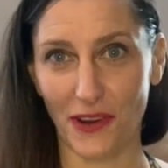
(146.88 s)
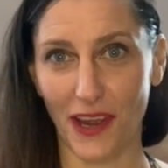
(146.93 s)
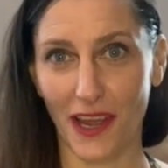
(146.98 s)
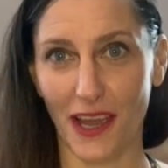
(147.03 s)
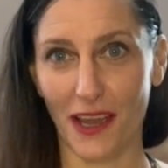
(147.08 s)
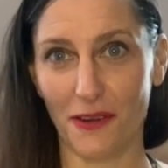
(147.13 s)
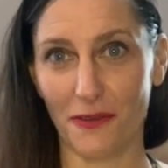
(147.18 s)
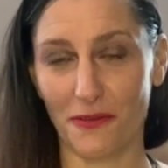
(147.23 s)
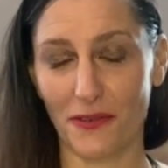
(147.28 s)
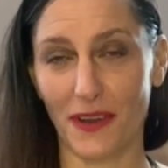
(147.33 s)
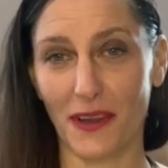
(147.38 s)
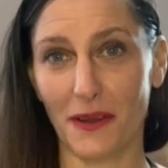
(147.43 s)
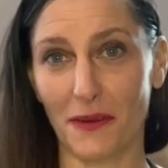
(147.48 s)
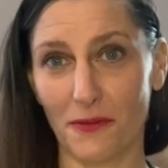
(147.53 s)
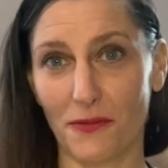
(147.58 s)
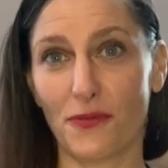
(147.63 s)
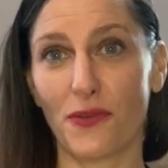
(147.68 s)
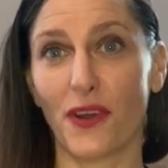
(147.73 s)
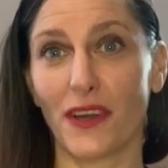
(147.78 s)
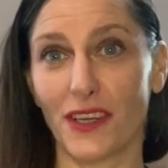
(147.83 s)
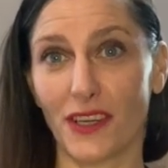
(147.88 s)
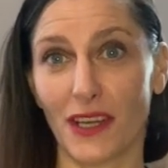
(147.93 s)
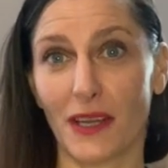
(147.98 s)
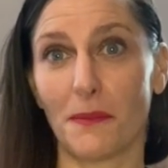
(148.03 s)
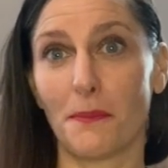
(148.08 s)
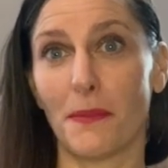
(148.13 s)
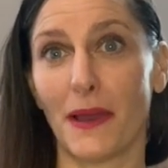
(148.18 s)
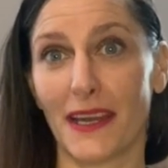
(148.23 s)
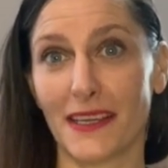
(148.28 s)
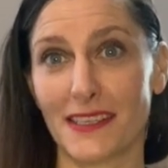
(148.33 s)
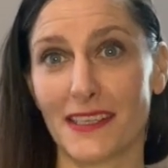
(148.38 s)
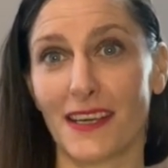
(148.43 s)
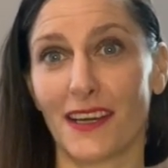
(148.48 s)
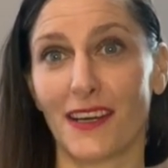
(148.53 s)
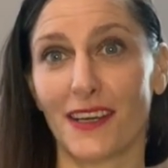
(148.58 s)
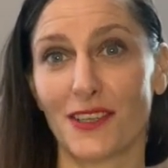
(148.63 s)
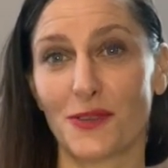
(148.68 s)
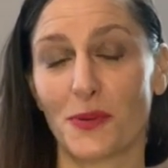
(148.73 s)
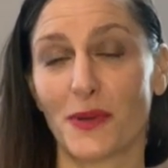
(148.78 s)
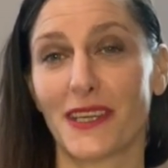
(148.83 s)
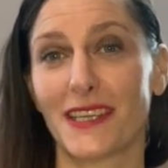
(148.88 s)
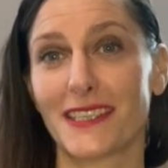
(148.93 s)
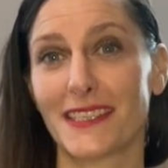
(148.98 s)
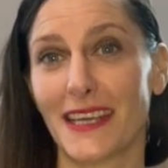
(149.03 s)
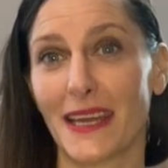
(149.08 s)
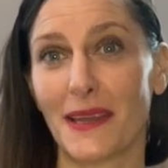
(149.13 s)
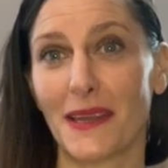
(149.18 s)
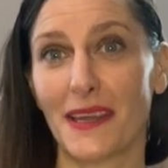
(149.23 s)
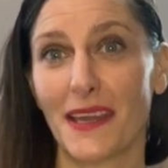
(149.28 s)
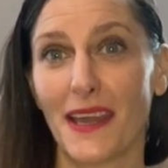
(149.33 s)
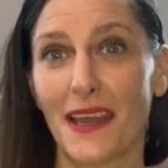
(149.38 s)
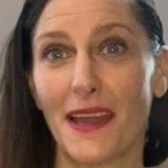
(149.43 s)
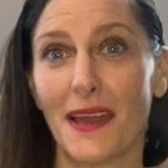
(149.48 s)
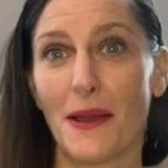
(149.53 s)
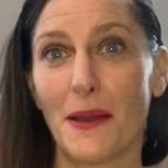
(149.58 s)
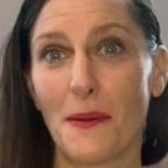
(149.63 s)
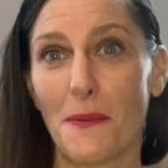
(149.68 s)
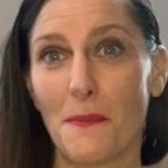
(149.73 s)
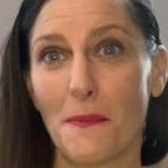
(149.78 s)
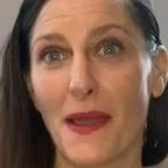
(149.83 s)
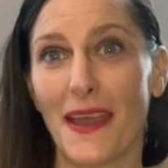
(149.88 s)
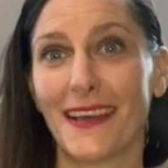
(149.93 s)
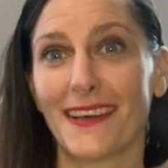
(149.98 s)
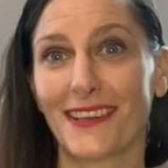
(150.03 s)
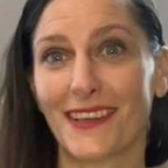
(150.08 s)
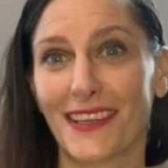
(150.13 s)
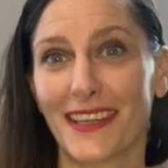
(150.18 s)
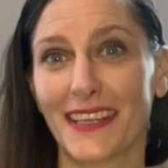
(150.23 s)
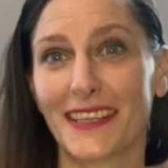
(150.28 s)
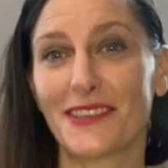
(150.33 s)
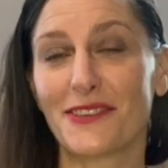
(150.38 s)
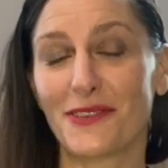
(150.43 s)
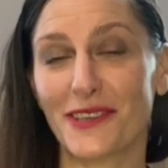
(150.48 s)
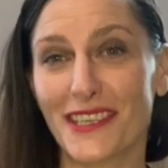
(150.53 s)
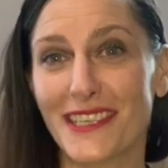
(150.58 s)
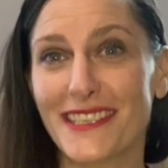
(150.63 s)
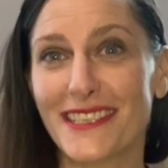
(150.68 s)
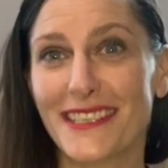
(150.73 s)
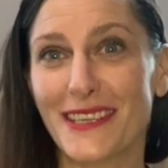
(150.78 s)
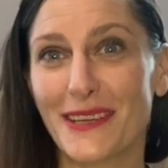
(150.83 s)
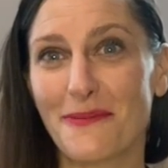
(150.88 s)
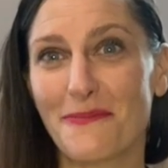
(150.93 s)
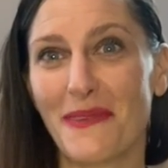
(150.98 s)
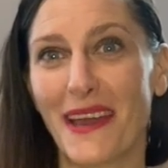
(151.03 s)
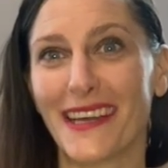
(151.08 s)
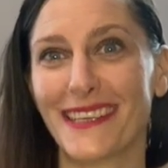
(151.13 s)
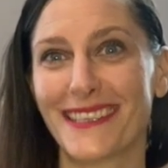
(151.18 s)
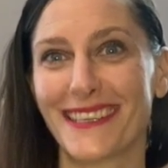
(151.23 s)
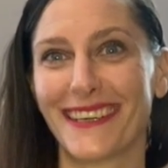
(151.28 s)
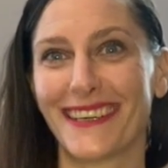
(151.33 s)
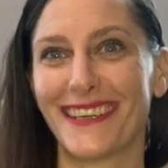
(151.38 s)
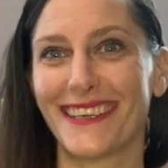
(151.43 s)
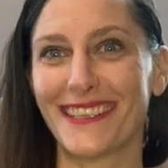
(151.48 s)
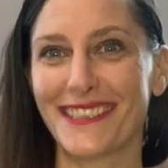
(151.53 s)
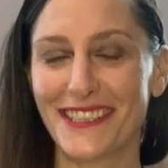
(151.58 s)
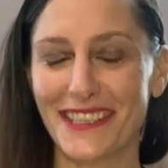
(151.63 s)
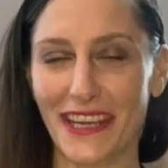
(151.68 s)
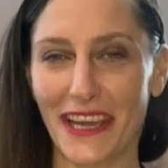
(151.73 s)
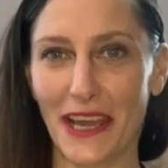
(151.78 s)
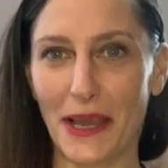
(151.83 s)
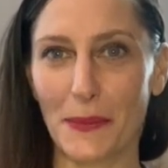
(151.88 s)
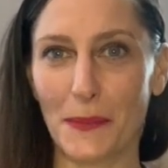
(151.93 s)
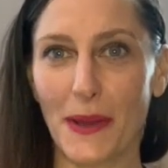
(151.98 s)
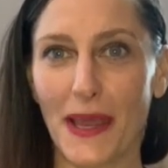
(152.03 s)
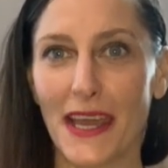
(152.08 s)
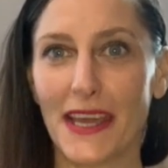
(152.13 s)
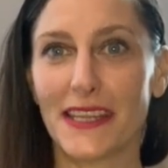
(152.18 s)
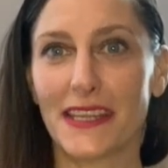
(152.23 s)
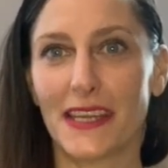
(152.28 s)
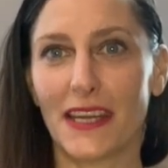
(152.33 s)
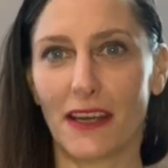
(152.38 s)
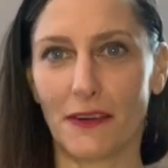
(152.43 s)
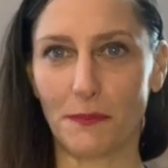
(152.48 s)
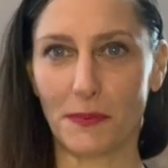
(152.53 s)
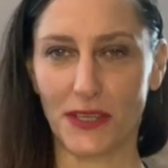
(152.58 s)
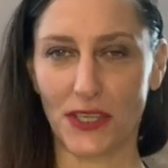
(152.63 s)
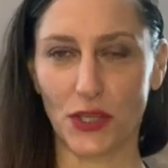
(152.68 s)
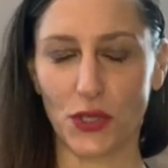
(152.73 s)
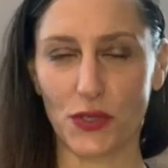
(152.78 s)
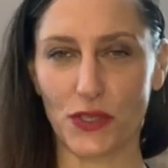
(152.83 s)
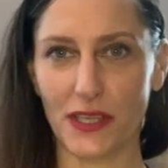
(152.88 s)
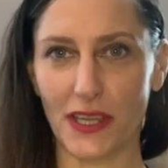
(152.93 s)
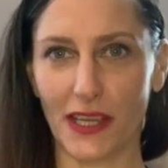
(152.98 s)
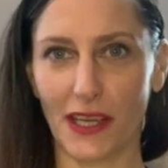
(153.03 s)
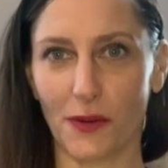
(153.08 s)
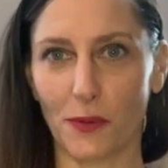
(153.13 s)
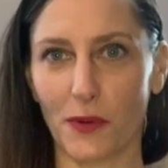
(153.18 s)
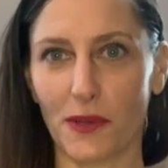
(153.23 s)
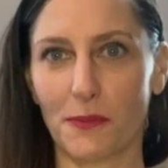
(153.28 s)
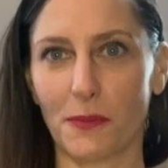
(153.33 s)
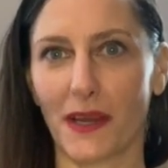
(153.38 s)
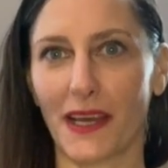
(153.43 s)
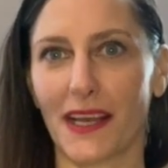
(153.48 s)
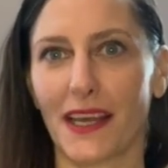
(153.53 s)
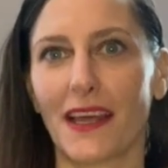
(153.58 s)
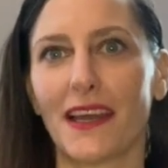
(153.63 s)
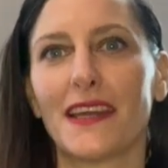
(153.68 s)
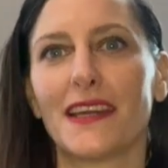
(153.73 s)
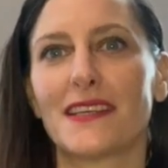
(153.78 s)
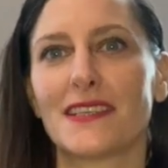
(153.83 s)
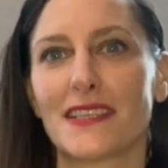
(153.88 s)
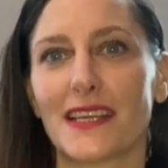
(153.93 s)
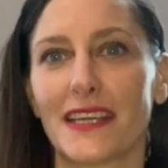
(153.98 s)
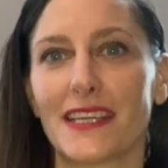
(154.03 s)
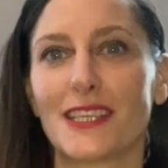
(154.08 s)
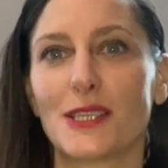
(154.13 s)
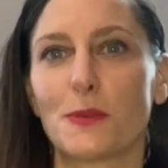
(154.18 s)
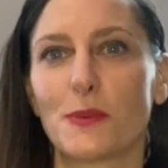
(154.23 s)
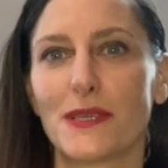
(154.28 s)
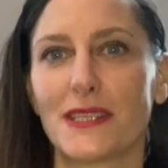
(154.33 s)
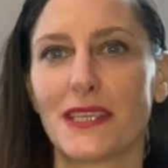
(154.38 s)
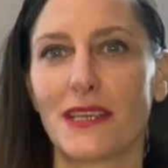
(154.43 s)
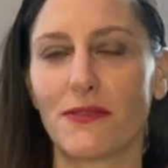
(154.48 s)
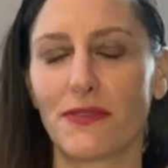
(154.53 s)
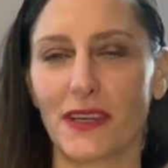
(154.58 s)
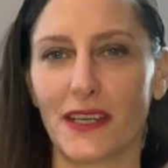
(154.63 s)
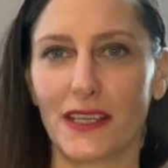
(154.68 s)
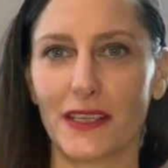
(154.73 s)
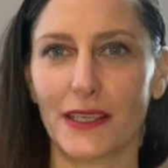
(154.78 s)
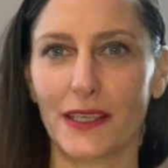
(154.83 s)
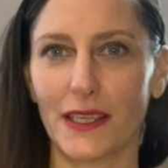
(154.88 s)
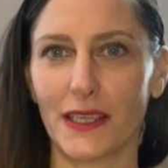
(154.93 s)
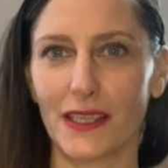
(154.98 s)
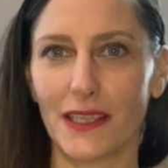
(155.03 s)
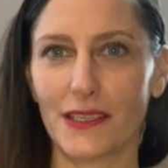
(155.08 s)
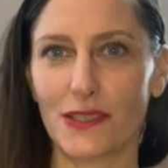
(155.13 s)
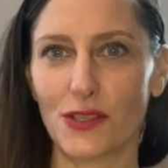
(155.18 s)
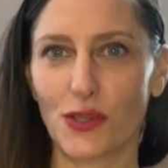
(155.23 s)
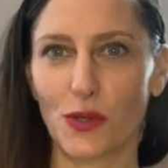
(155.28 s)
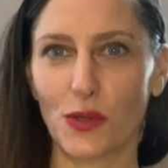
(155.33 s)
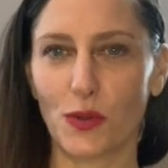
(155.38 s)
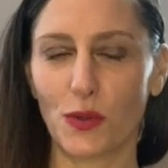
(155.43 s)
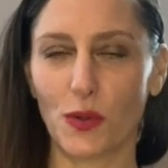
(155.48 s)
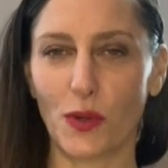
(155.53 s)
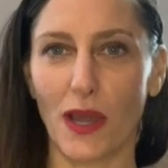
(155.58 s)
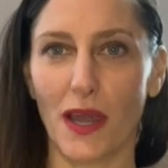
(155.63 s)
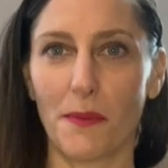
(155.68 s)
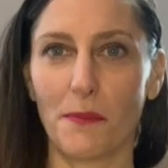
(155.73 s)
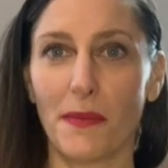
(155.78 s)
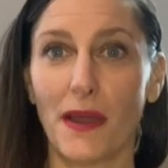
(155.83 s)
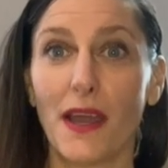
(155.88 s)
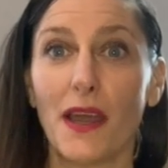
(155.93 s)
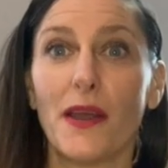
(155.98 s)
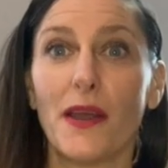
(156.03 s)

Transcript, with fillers: of frenulum massage, we can say male clitoris massage, um, that I've been using with my clients, like specifically to um,